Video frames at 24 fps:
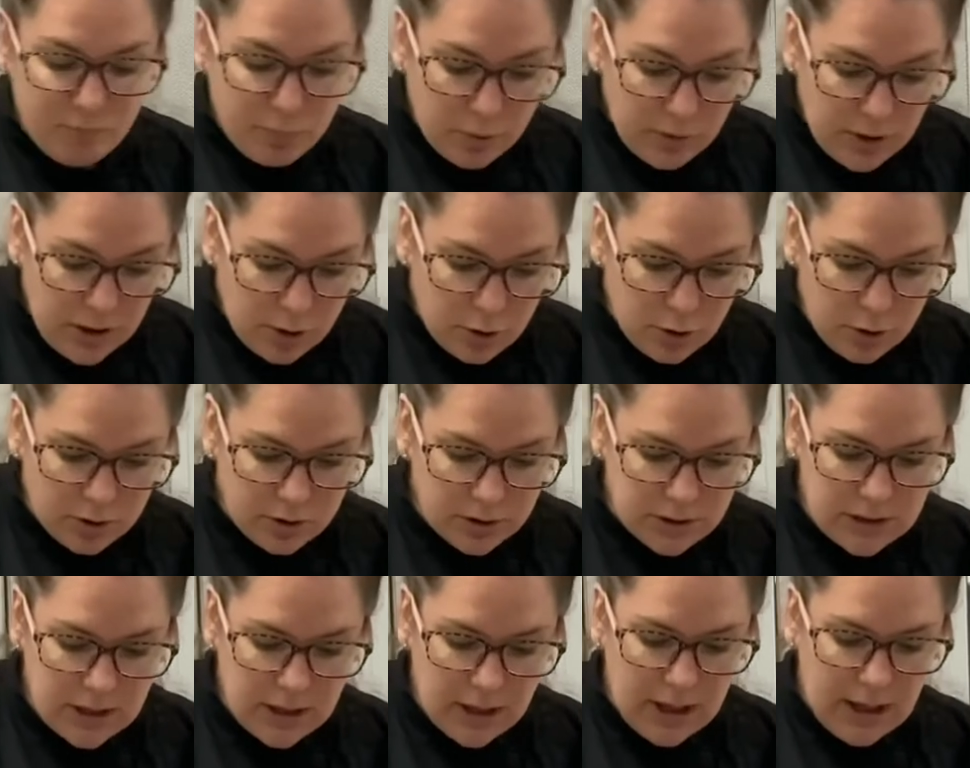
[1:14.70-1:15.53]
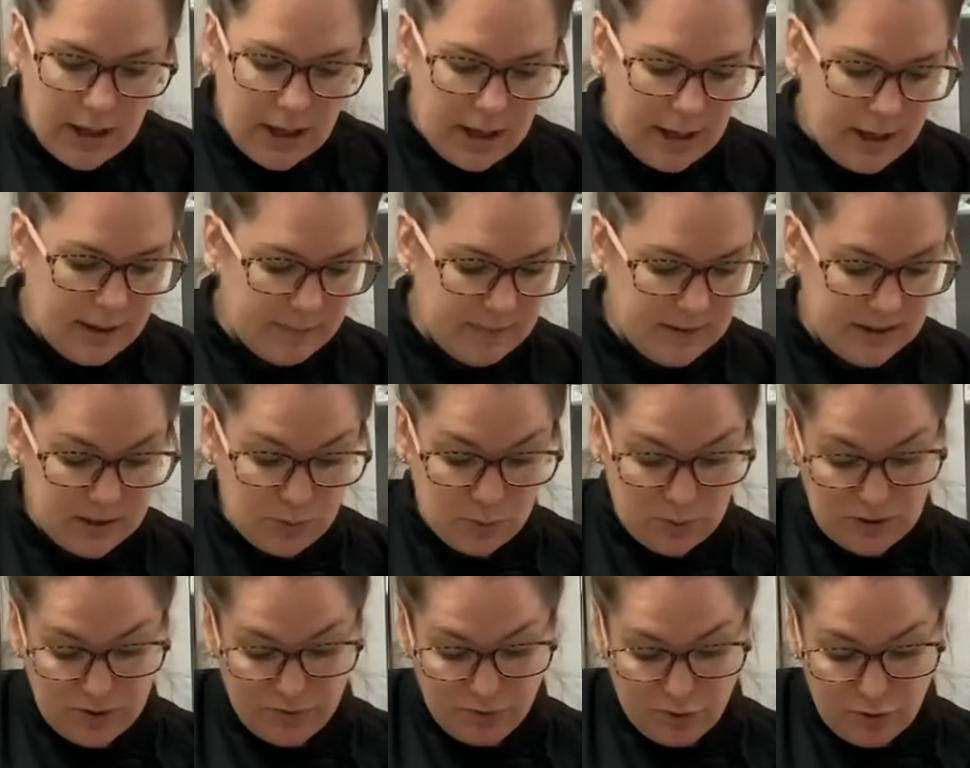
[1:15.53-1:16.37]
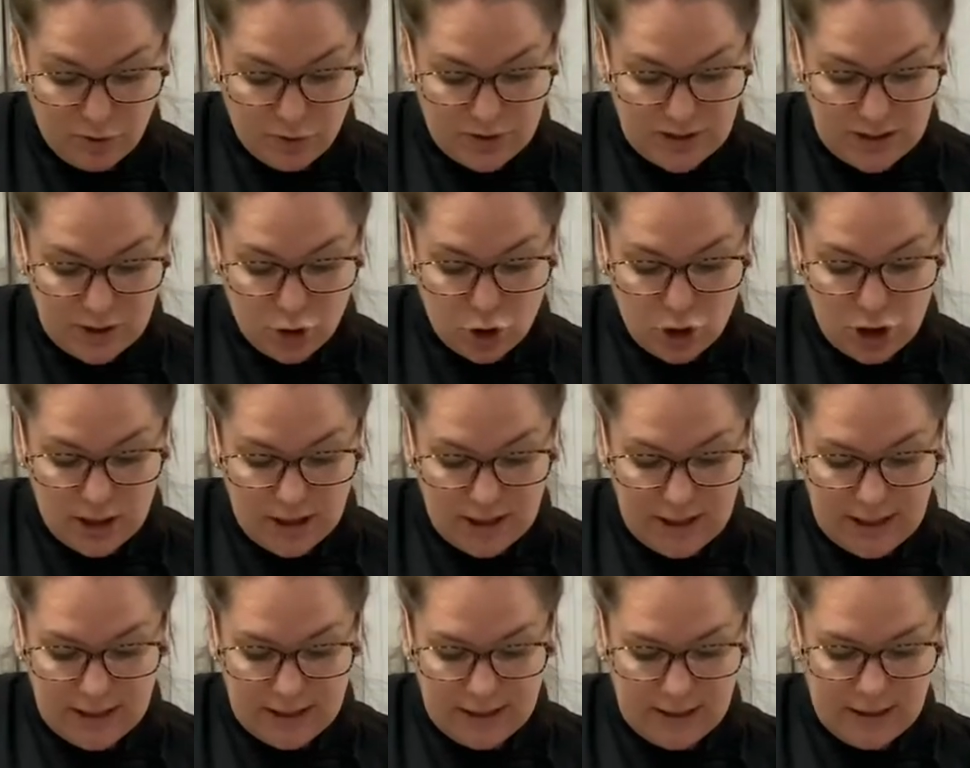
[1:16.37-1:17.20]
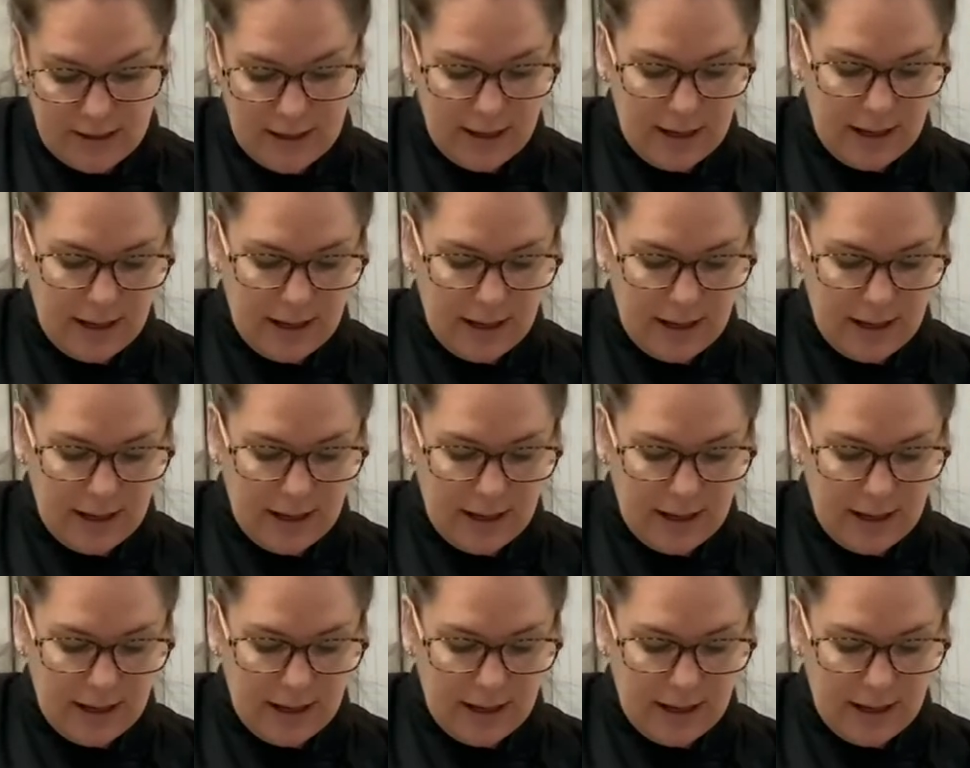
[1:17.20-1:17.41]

pre-cooked, this was frozen chicken.